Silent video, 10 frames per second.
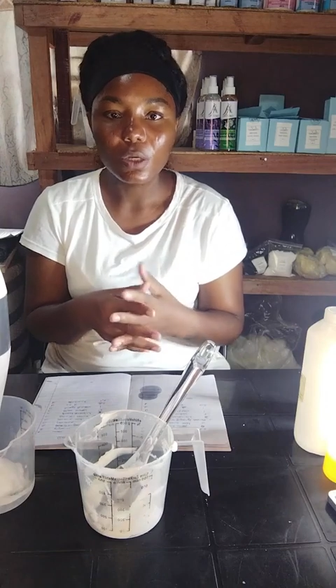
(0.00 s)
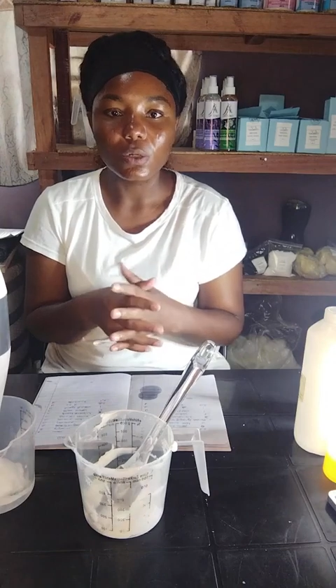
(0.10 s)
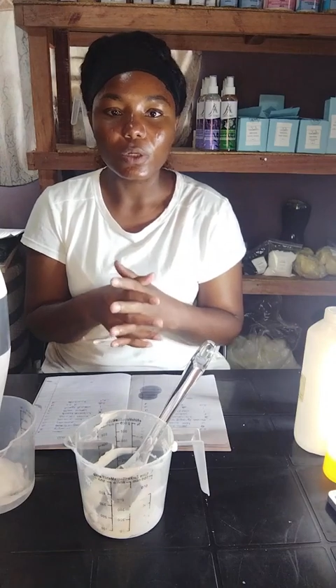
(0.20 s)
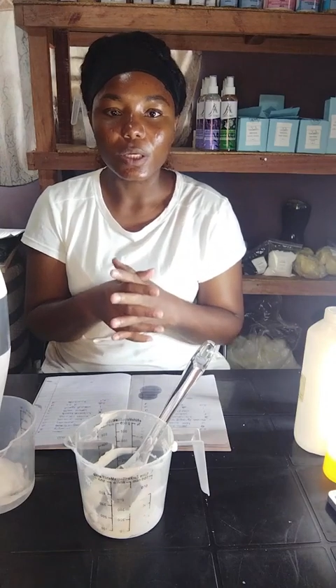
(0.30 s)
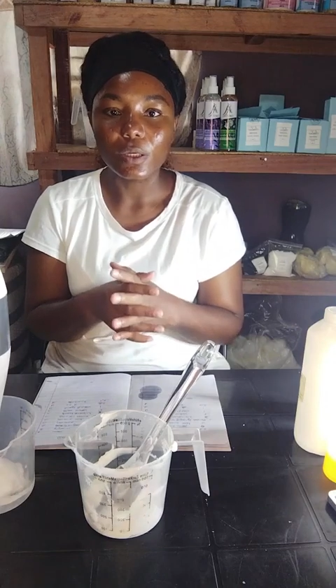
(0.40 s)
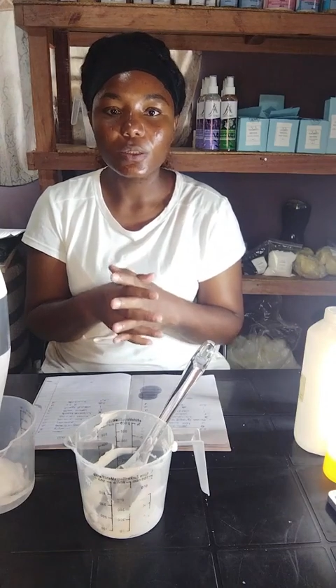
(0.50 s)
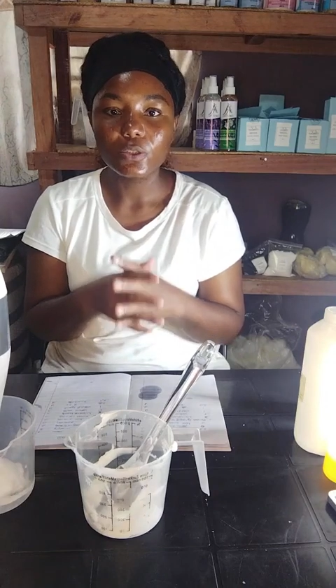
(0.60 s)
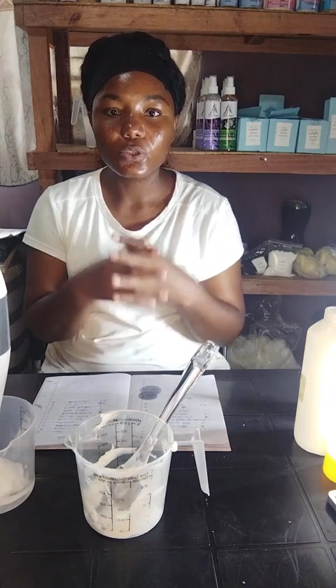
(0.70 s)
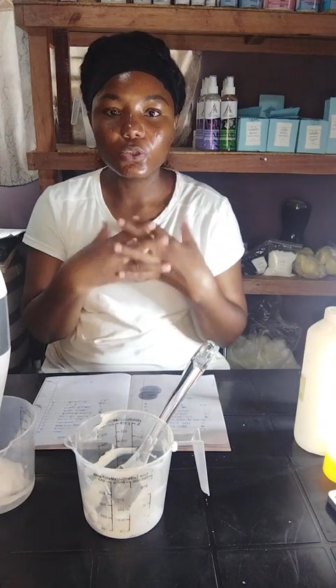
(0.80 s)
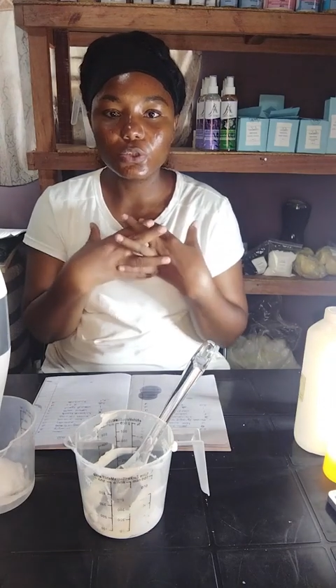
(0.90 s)
Okay,
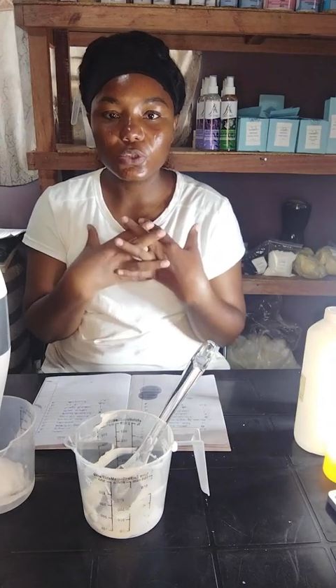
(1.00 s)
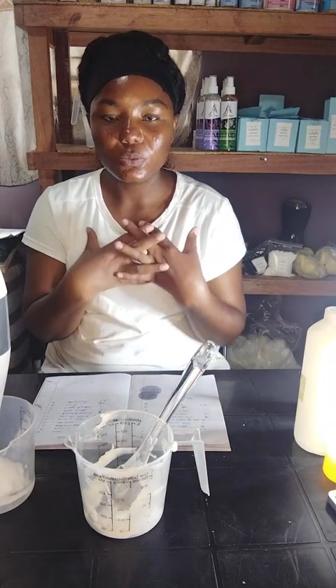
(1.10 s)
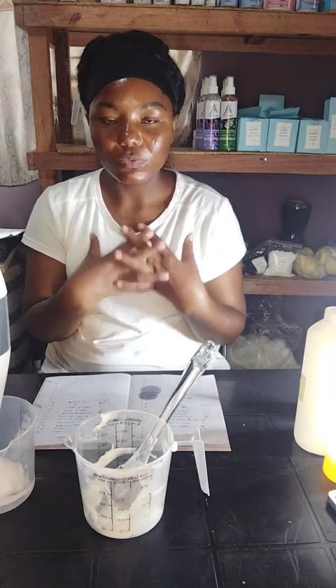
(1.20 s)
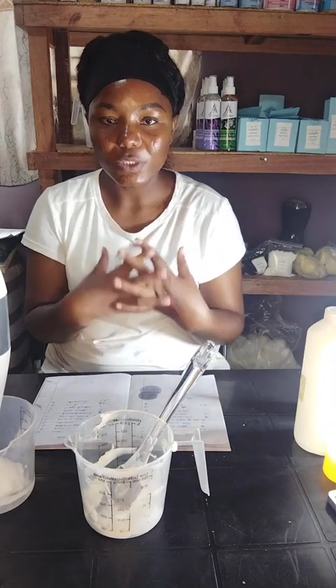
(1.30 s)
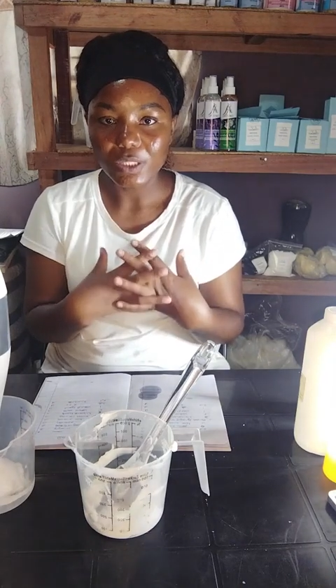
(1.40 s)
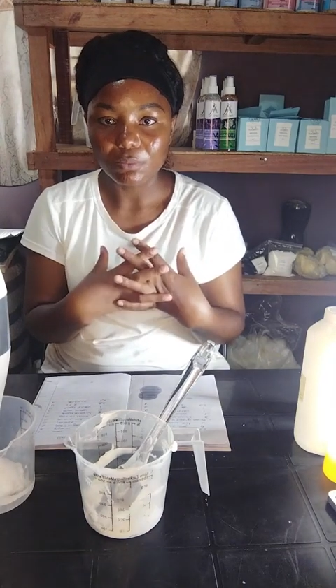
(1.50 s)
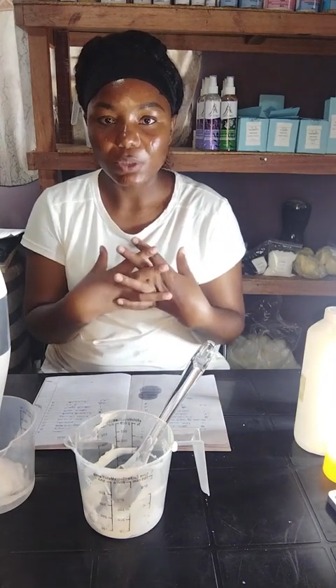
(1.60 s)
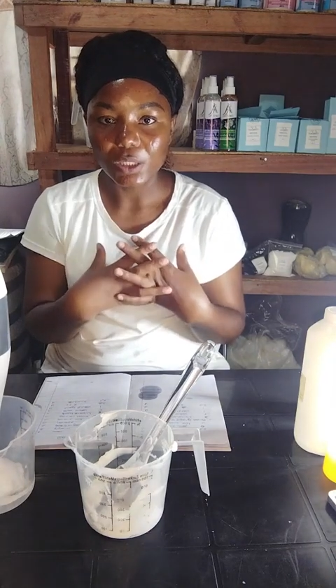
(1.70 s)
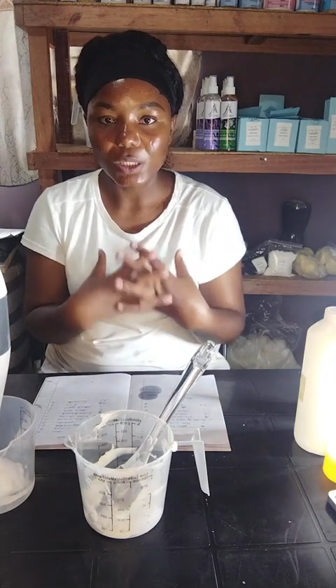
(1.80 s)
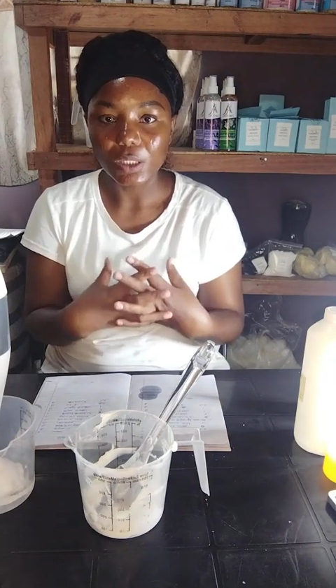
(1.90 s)
so use
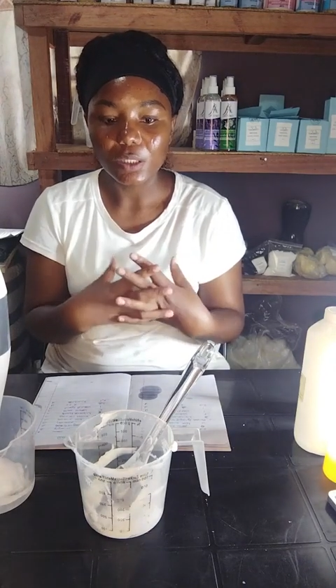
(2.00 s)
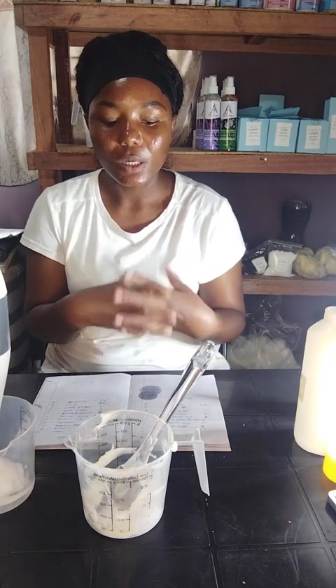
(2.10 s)
vitamin E.